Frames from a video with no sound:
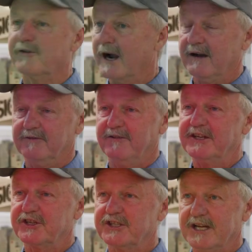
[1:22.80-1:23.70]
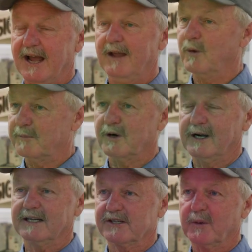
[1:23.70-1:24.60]
For our adventure today, what
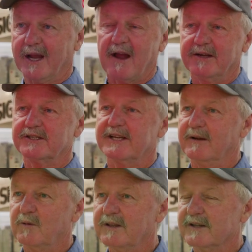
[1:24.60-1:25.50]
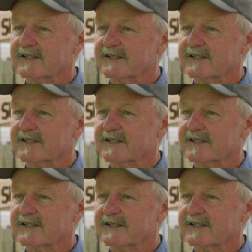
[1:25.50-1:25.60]
products are we going to take with